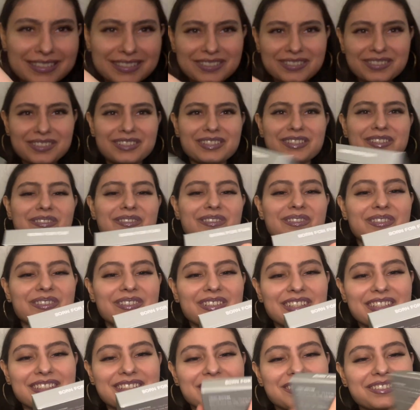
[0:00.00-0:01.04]
so cute.
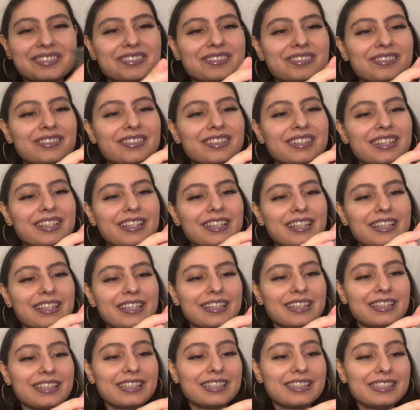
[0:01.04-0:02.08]
Okay, so
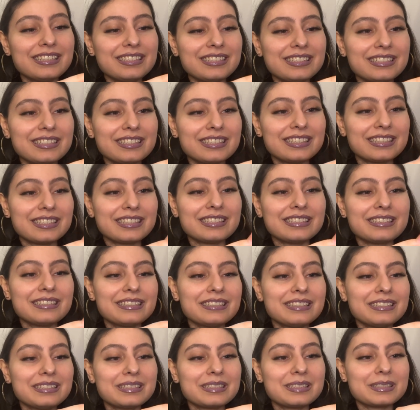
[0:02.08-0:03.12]
this
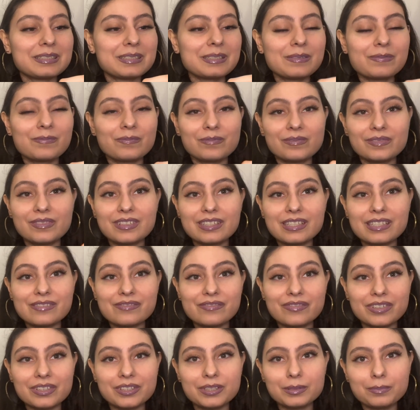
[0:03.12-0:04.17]
is
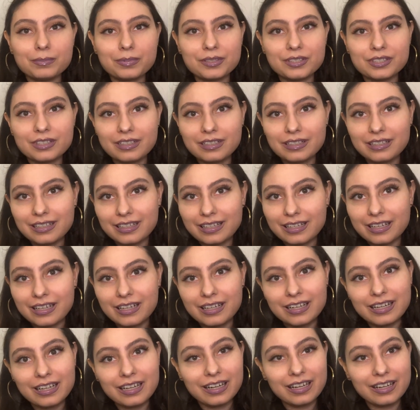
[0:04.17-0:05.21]
very pretty.
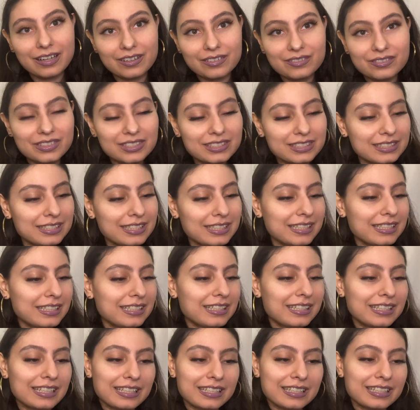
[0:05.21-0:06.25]

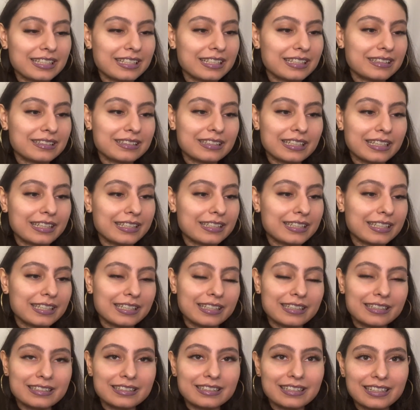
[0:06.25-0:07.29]
Obviously, I
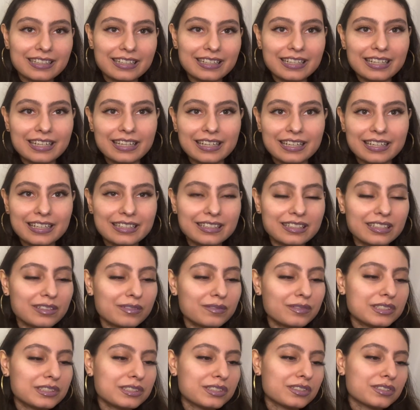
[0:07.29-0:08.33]
can't
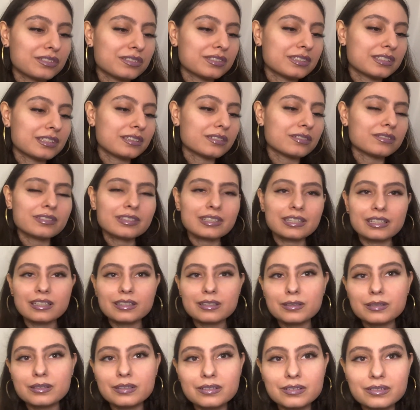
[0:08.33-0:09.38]
wait to use it. Oh, it kind
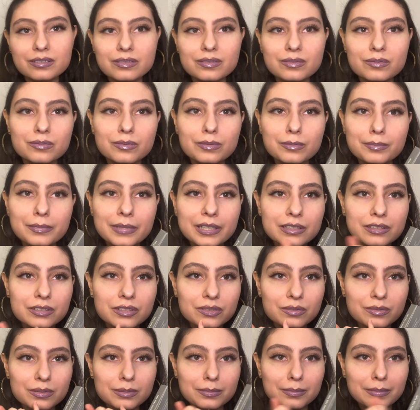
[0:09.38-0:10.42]
of will match
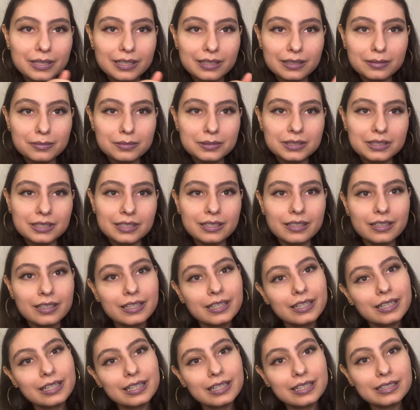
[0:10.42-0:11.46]
with my lipstick.
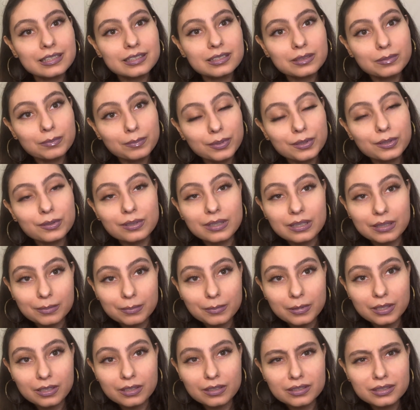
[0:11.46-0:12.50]
It's a blue lip
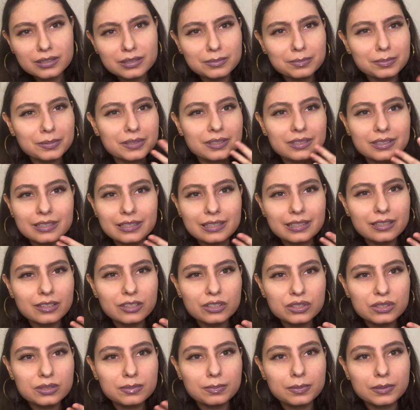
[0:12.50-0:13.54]
gloss, but it
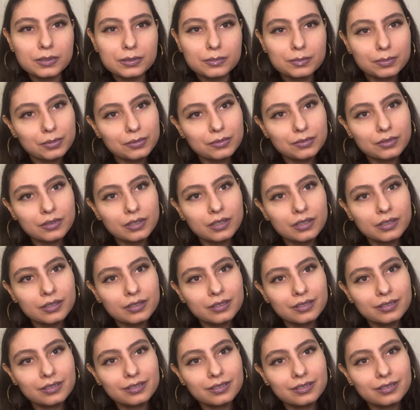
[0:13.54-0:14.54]
looks purple on.